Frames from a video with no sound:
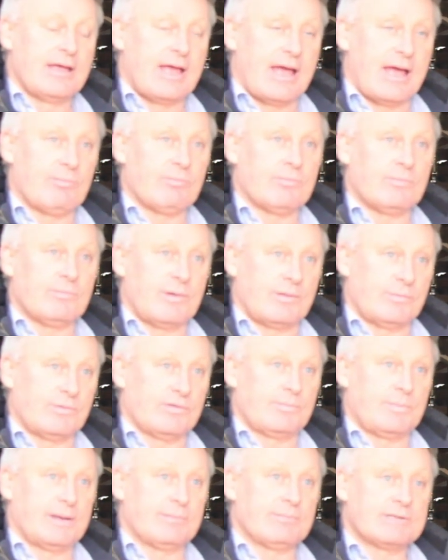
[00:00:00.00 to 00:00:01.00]
And
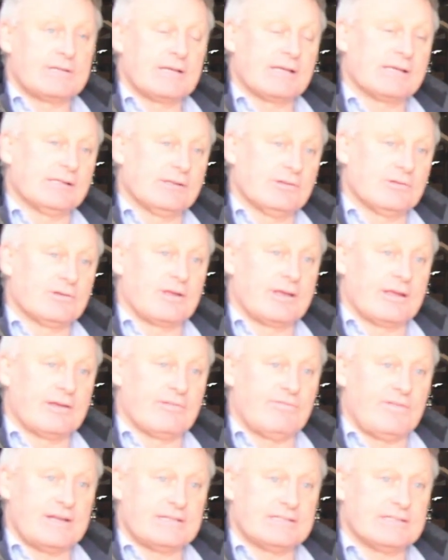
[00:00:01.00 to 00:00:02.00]
we've been particularly looking at
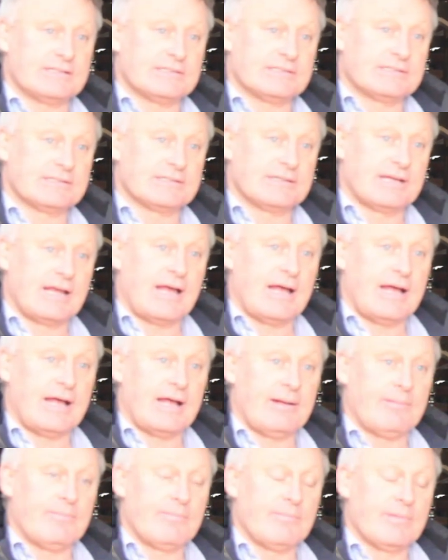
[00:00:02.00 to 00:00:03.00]
vetches
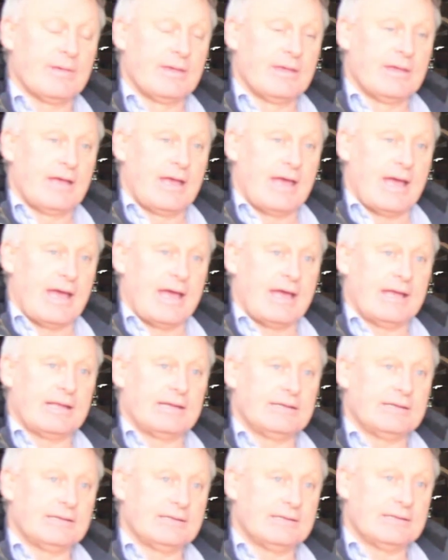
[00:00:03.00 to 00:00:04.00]

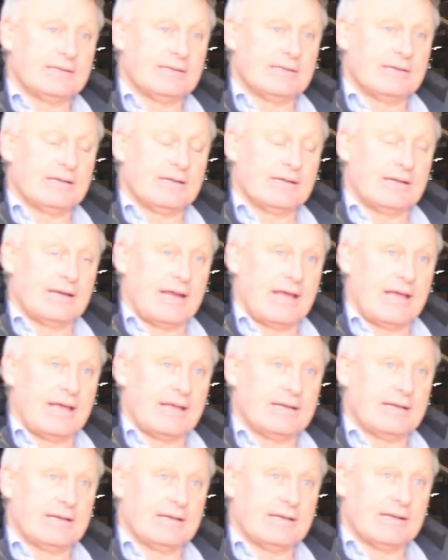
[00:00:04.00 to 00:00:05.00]
and
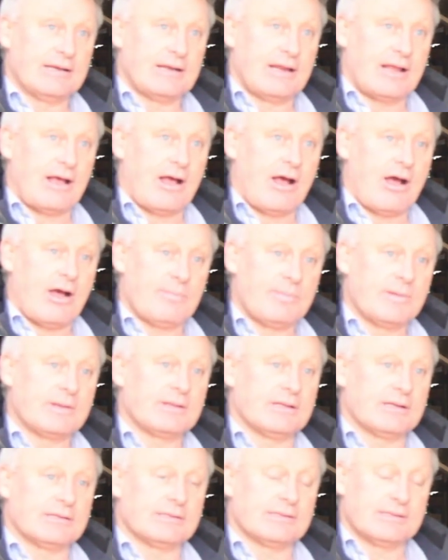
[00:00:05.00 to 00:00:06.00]
hoping
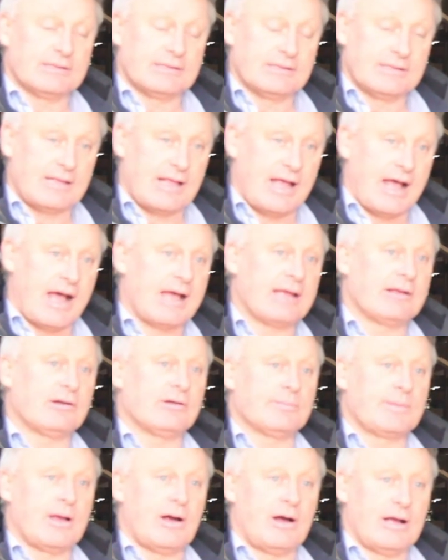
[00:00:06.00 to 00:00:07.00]
that A, it'll
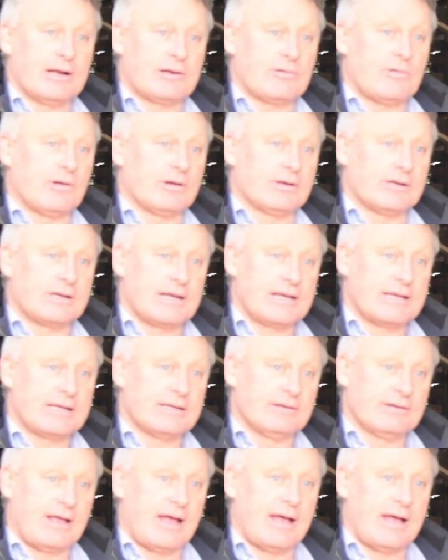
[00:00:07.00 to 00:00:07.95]
be a high quality